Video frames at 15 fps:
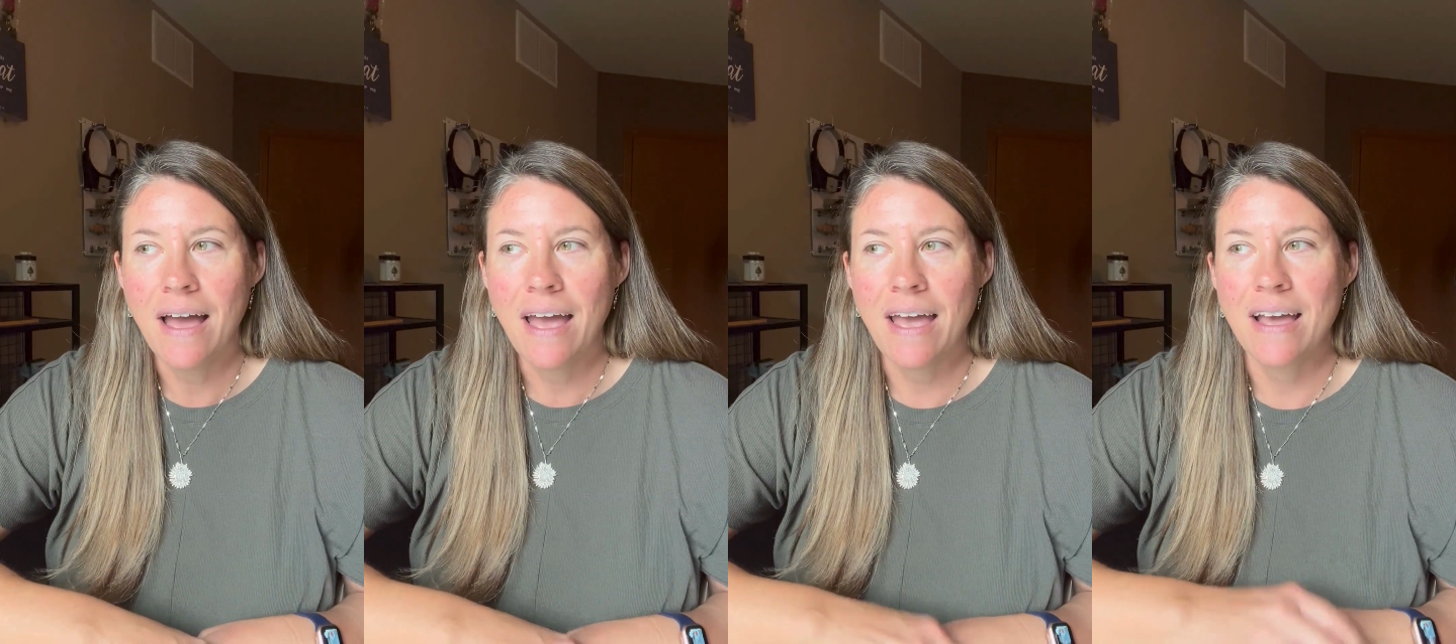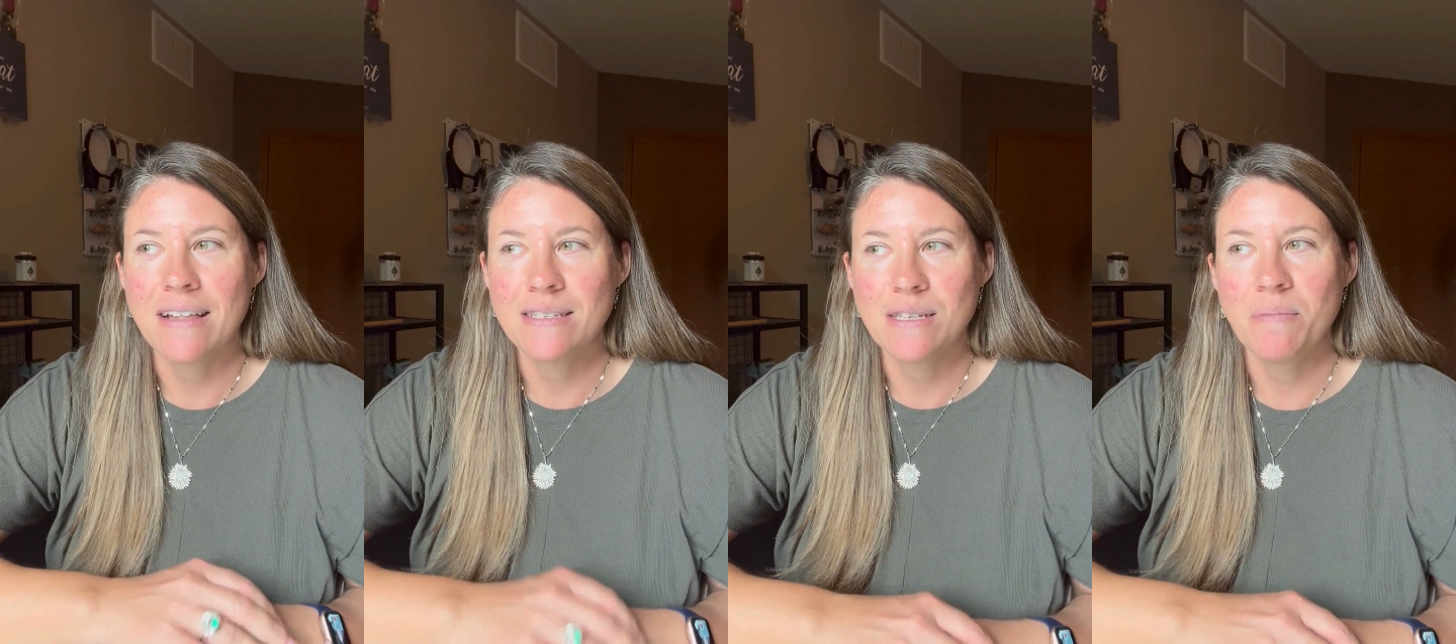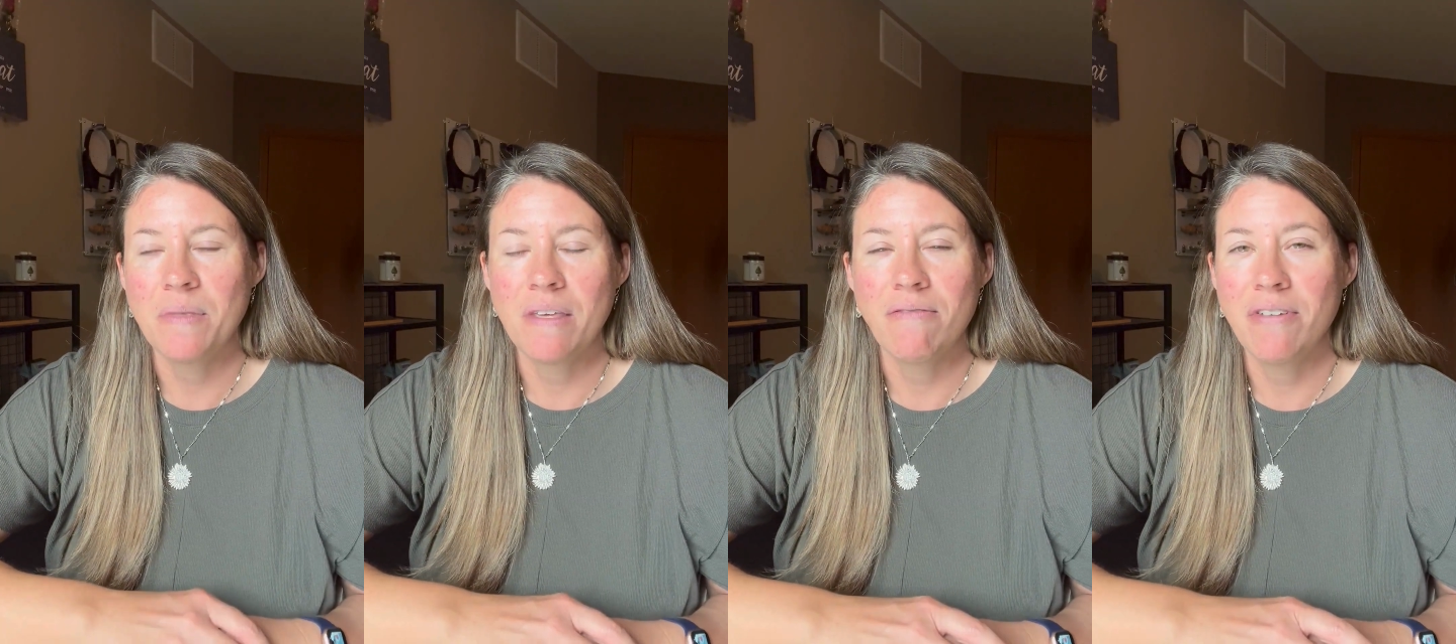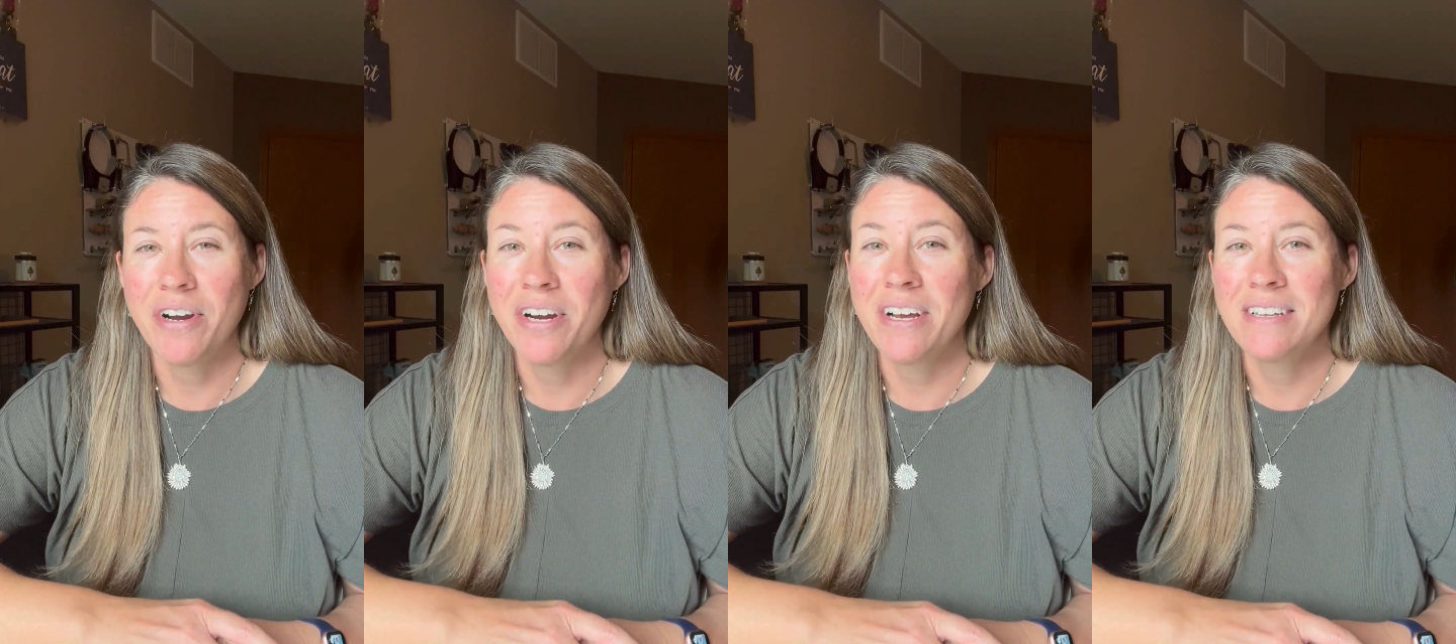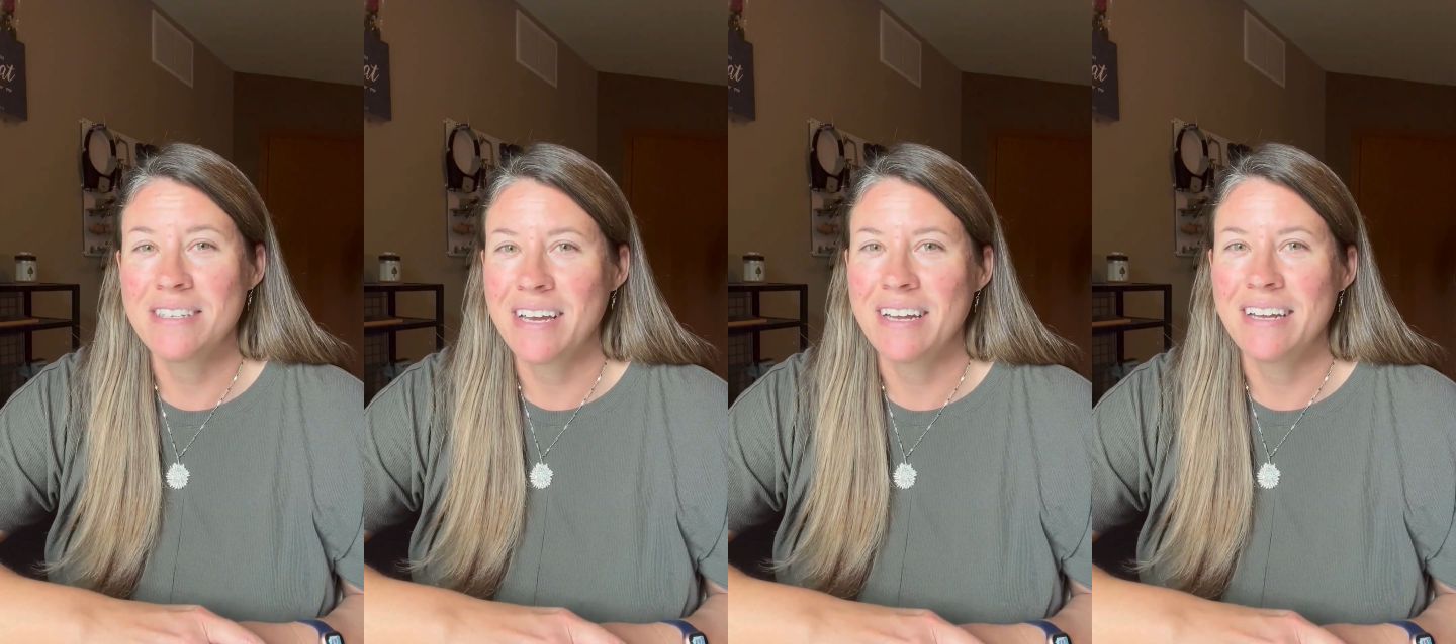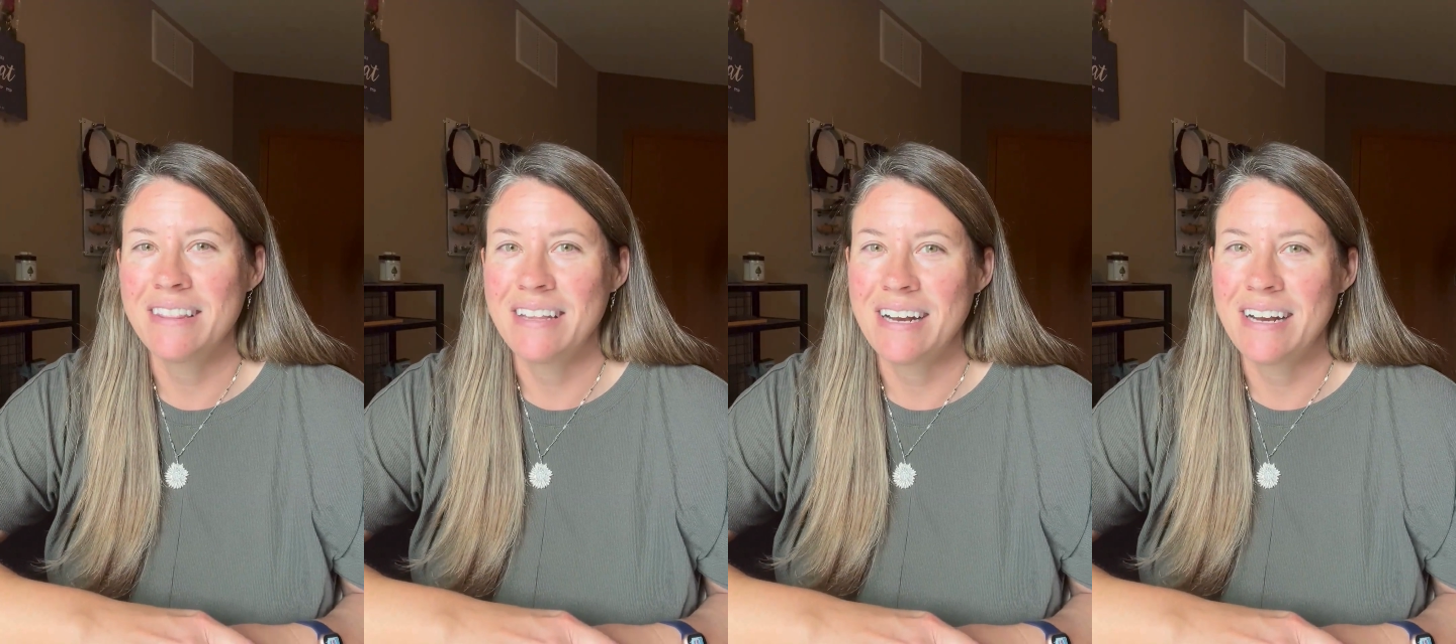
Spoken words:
And something very excited